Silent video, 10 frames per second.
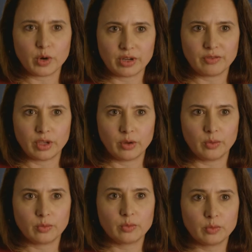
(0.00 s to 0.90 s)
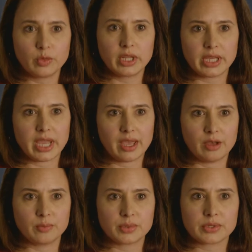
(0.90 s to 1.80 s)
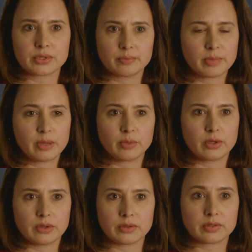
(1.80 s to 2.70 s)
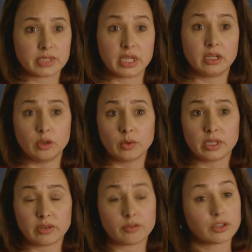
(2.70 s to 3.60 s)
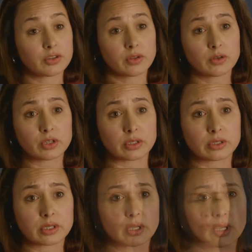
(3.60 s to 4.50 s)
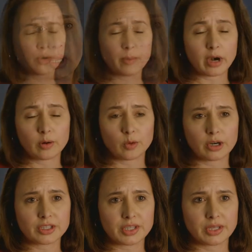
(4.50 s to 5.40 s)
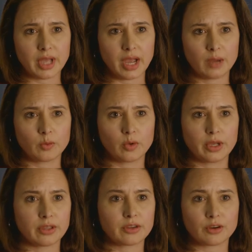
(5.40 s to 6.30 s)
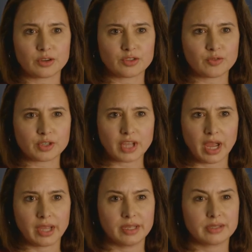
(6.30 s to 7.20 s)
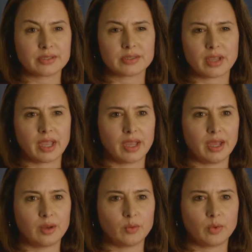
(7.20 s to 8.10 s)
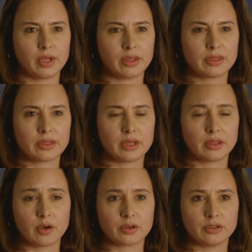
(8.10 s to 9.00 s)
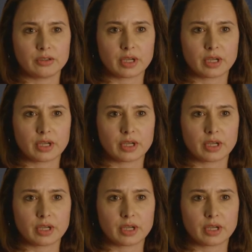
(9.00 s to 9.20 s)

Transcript: point of view really helps people see new and different solutions. Primera works a lot with Girls for Science and with the local